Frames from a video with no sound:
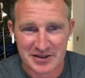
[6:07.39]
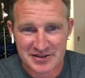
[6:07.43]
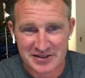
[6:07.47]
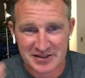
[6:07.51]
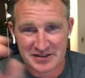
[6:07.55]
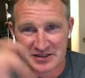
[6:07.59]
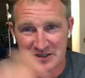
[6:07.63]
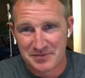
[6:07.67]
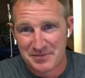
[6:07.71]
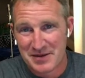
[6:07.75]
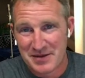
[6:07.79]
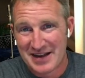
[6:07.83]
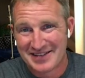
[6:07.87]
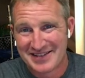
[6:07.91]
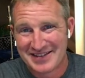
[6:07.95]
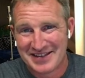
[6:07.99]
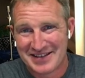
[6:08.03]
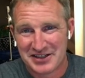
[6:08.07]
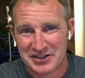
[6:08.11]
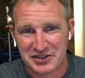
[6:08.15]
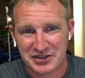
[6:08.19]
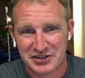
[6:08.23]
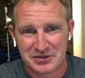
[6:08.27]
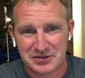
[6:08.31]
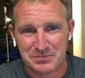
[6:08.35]
It's a
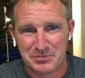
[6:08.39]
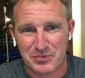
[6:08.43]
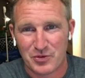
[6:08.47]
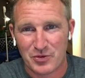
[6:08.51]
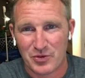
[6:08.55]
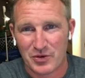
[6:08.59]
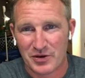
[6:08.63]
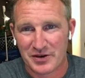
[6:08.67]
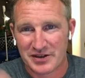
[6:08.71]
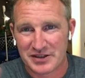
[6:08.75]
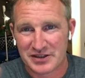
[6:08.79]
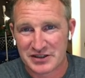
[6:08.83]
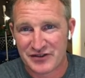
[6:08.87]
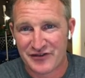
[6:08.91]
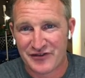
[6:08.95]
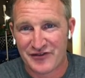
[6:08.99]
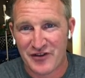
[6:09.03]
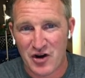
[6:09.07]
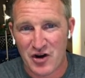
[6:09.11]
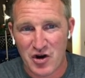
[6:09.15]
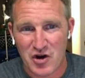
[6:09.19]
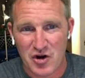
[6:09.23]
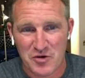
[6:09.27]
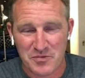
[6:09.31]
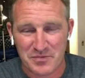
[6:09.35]
cementitious board, it's
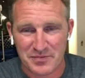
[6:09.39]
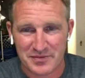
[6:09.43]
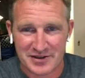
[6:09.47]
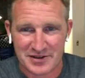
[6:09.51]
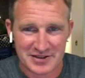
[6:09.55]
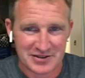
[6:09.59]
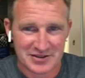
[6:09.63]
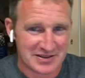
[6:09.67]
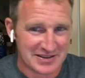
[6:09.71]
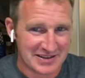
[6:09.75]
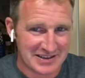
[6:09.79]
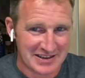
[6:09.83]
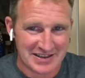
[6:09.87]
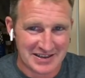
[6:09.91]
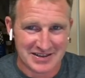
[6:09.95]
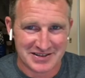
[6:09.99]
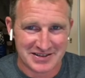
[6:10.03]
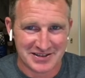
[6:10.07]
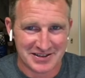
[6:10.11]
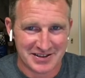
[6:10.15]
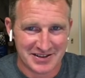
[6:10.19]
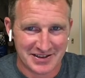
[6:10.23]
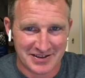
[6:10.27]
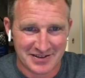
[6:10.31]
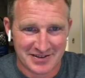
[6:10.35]
foam, it's
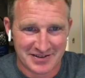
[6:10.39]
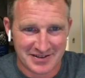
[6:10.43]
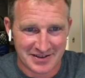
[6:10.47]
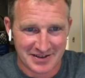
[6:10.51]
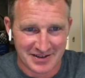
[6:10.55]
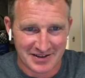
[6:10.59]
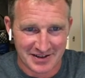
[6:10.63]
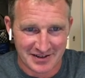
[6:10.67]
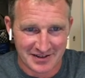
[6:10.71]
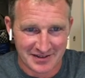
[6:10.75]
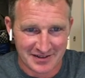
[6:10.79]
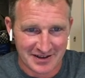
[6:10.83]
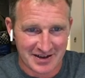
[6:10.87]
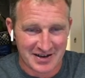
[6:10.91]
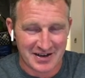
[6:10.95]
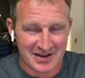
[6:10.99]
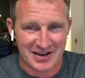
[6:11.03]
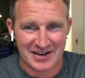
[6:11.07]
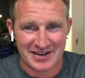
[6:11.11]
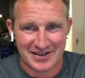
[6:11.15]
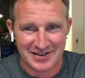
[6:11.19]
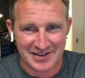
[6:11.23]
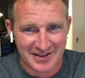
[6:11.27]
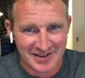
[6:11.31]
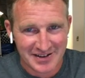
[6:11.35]
easy to, to
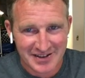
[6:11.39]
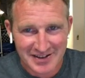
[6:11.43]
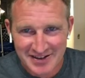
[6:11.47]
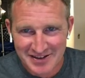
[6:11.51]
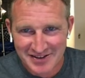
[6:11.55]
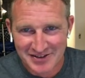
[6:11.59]
cut,